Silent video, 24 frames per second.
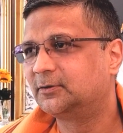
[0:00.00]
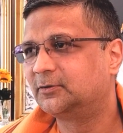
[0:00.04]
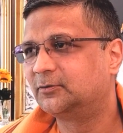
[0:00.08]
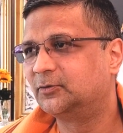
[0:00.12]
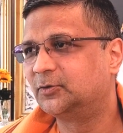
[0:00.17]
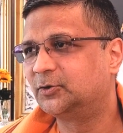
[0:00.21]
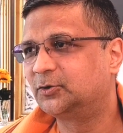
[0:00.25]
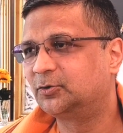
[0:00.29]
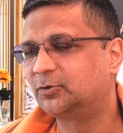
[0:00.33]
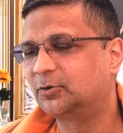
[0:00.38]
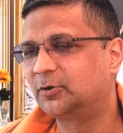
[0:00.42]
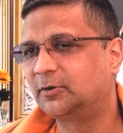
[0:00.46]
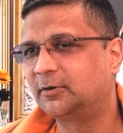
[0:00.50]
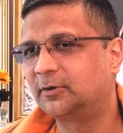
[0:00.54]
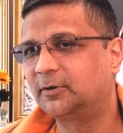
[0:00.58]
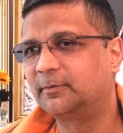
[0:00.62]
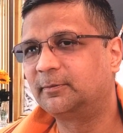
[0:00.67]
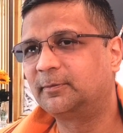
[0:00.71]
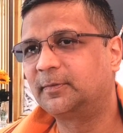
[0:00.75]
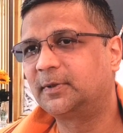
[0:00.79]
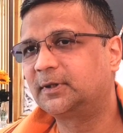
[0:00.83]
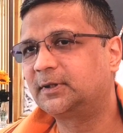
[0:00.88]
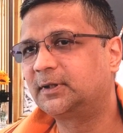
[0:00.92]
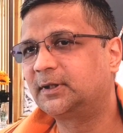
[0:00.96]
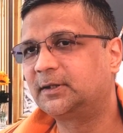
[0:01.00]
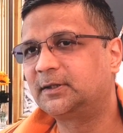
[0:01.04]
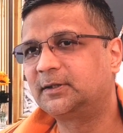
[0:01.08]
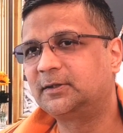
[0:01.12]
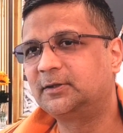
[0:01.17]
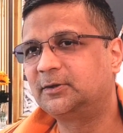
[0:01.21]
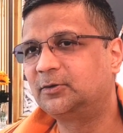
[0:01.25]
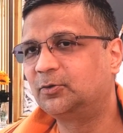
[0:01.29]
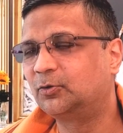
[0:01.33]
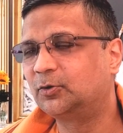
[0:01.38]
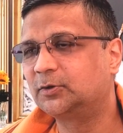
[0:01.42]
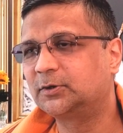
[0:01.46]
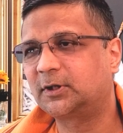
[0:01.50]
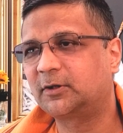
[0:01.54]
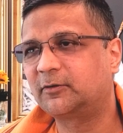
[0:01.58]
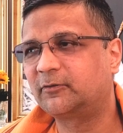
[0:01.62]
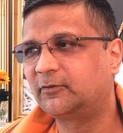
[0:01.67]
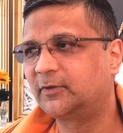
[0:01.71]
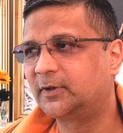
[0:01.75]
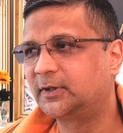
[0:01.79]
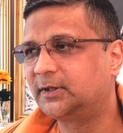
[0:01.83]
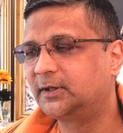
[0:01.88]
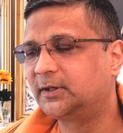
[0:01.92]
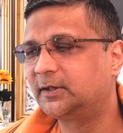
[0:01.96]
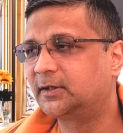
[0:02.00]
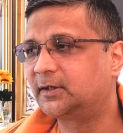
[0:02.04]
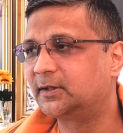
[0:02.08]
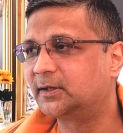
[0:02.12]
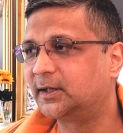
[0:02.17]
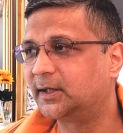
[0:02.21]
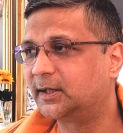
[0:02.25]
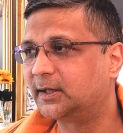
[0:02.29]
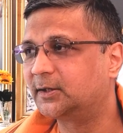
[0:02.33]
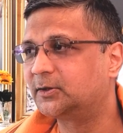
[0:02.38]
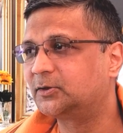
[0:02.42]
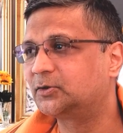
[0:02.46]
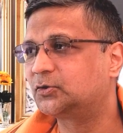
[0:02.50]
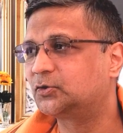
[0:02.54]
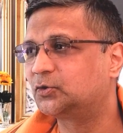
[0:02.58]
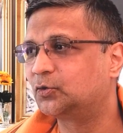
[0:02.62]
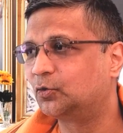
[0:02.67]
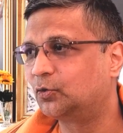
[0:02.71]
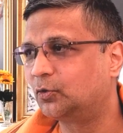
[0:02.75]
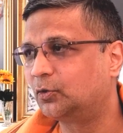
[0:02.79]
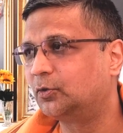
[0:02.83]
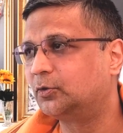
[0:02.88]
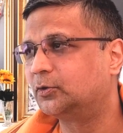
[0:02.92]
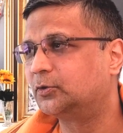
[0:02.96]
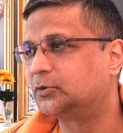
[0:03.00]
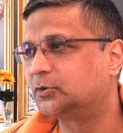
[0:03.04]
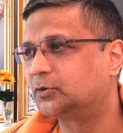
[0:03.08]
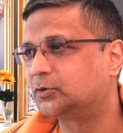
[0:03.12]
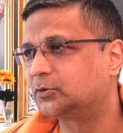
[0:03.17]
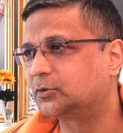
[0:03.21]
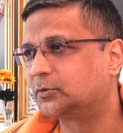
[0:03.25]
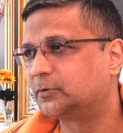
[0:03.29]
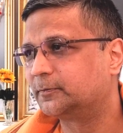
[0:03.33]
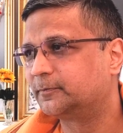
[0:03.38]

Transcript: we should remember that those are very rare souls